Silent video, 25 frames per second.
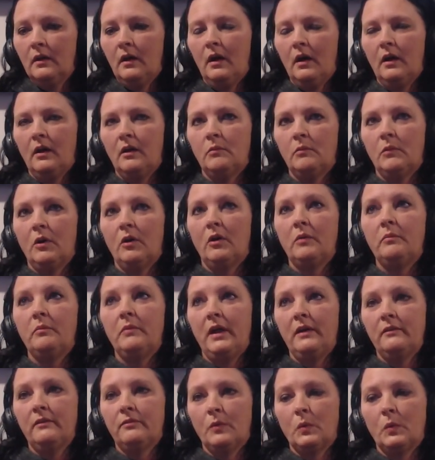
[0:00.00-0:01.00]
Um, on
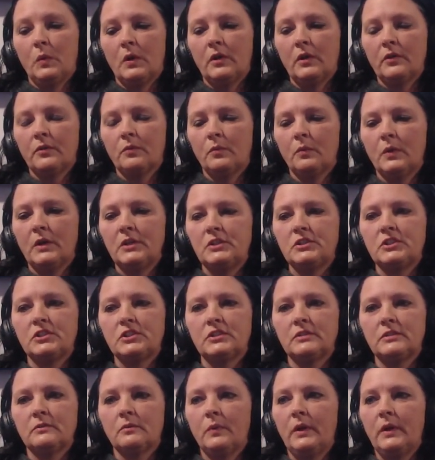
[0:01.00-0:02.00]
May 4th,
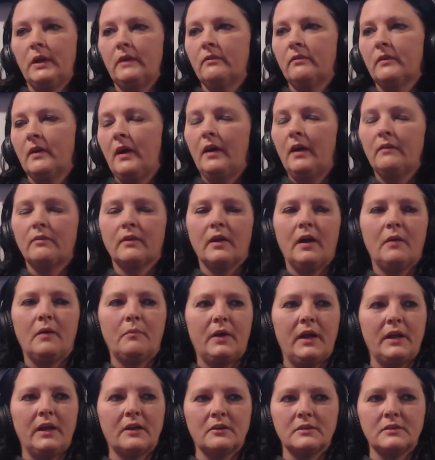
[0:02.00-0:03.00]
which we've I've got
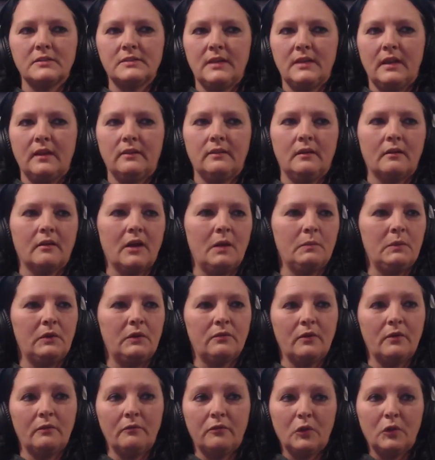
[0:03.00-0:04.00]
bikers saying they're coming
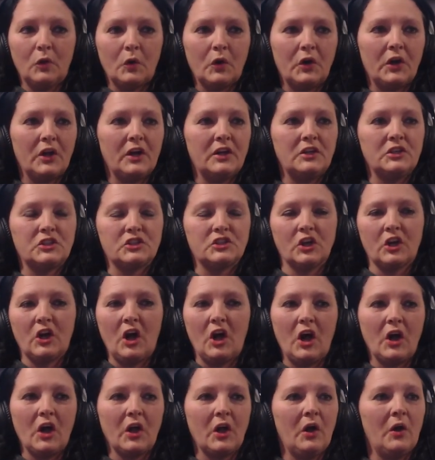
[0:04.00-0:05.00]
from Florida and
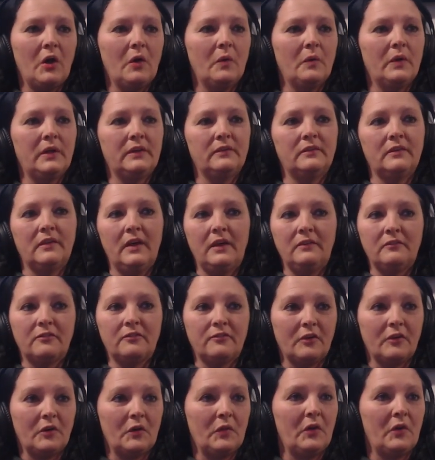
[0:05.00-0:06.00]
Chicago and and
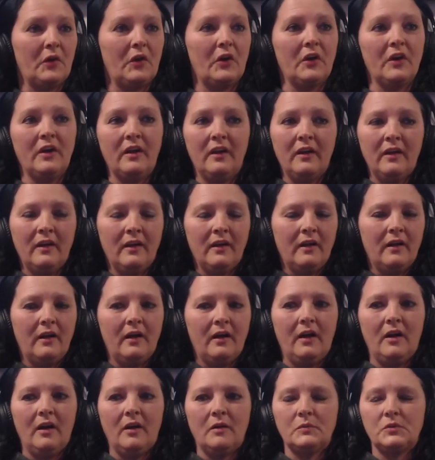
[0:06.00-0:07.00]
further,
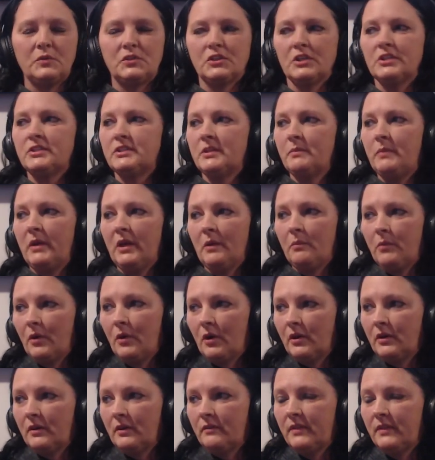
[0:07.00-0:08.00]
um, just to be a
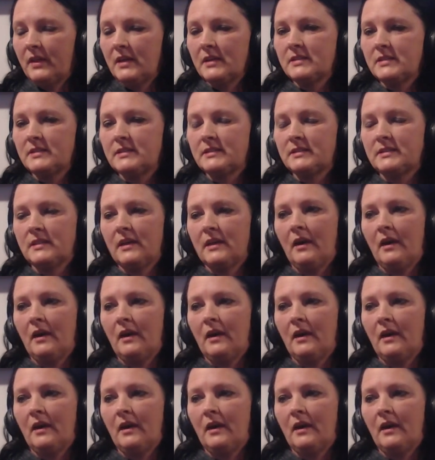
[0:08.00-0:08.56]
part of this.